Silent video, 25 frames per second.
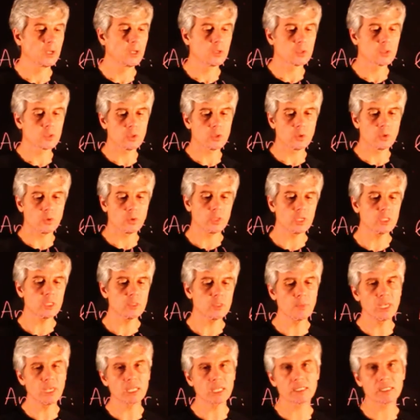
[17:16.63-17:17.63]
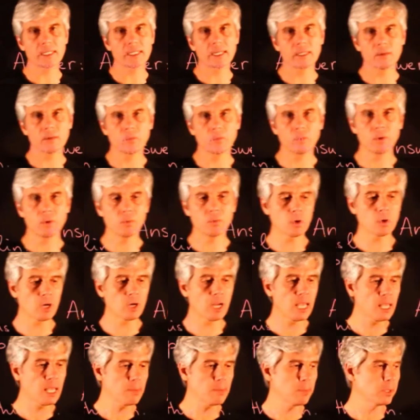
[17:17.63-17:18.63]
So this means that we were
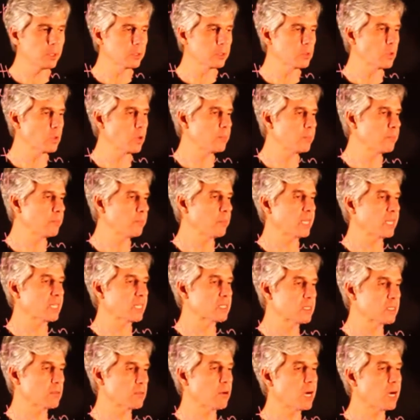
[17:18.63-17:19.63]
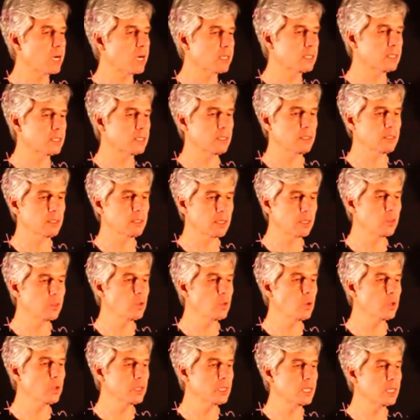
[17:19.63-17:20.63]
able to construct a
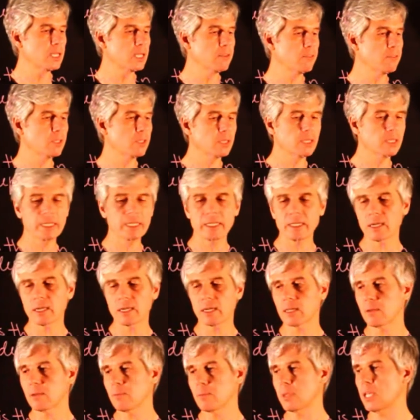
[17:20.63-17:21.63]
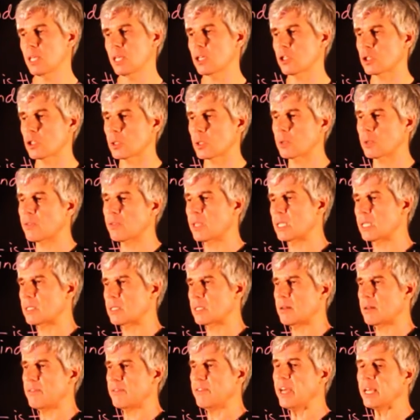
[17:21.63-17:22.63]
non-trivial linear combination of these
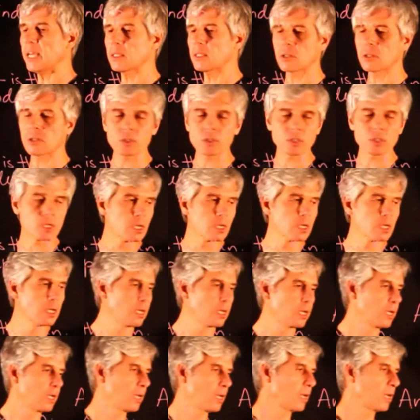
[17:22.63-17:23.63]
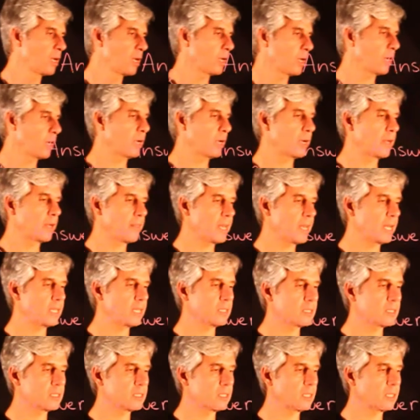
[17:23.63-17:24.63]
three vectors
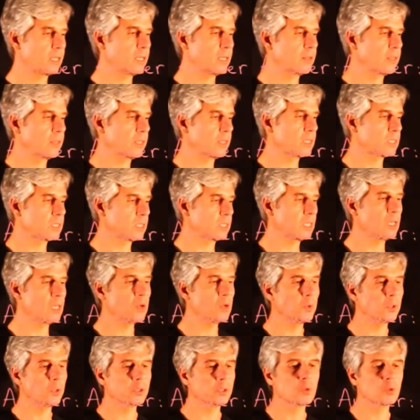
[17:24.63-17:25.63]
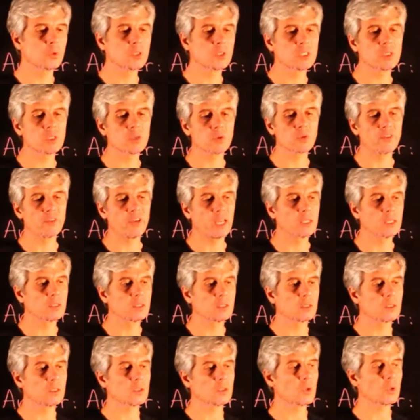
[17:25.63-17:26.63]
that is equal to a 0
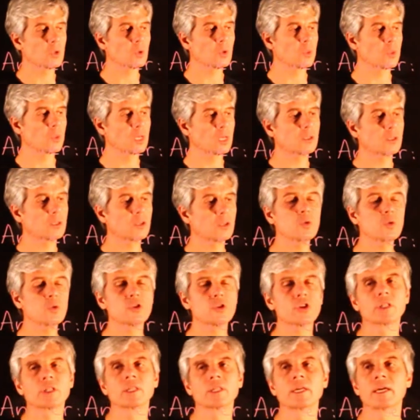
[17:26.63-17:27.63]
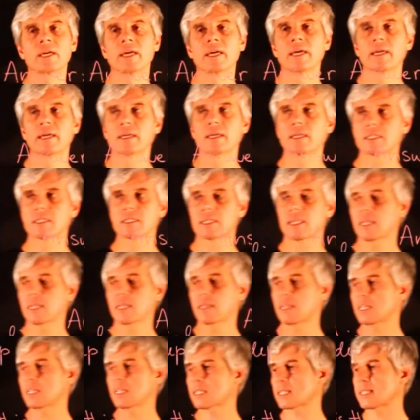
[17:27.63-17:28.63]
vector. So the conclusion is that
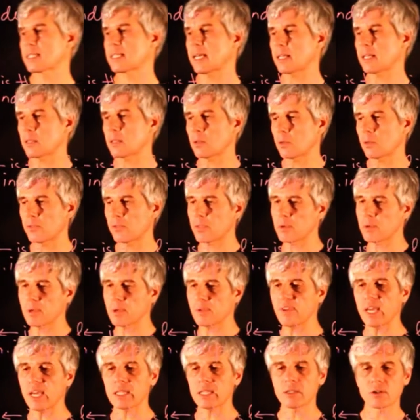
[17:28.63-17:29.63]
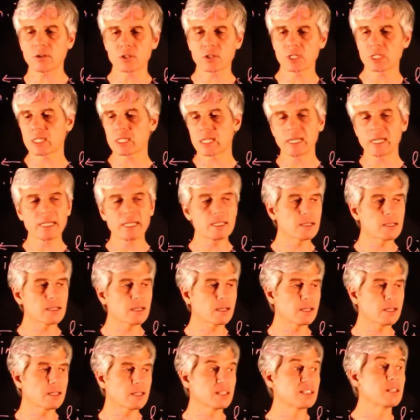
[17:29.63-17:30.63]
this set of three vectors is
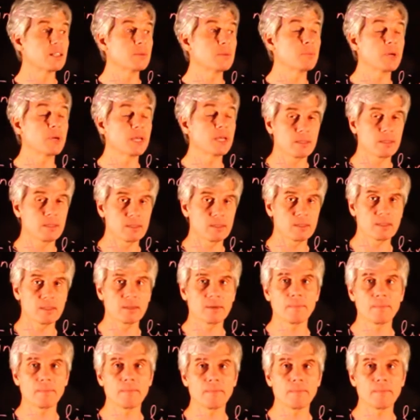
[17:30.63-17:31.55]
linearly dependent.